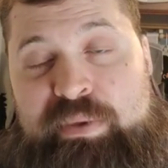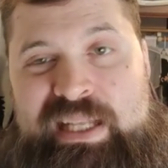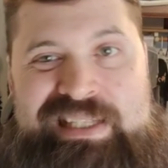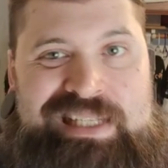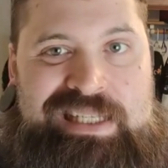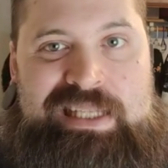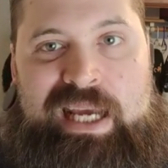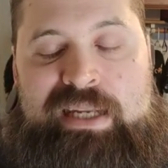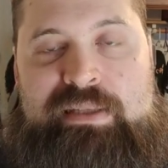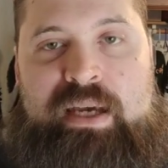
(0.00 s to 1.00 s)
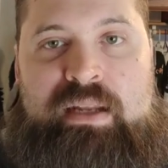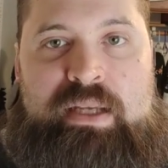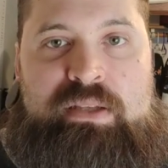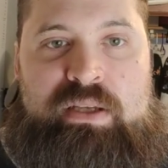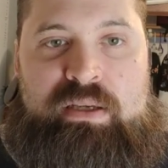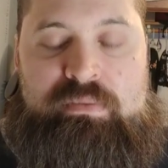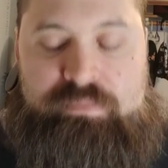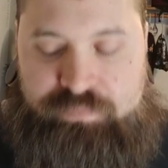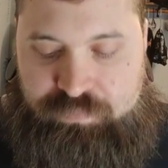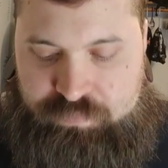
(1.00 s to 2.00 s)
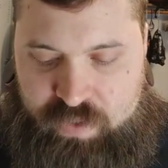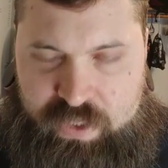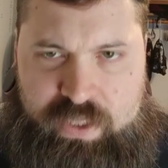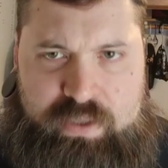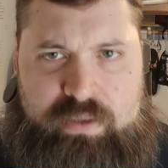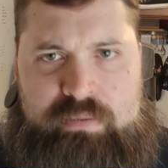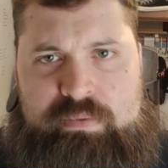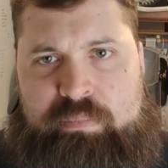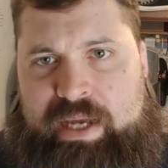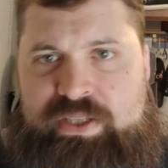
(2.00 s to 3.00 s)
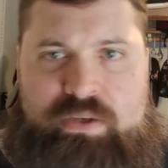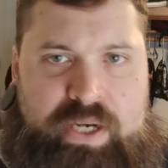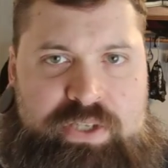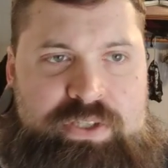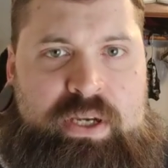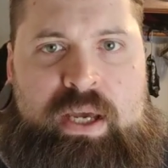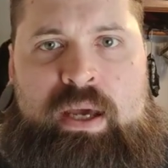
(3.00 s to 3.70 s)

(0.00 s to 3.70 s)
But that 6 to 8 is kind of like the magic range,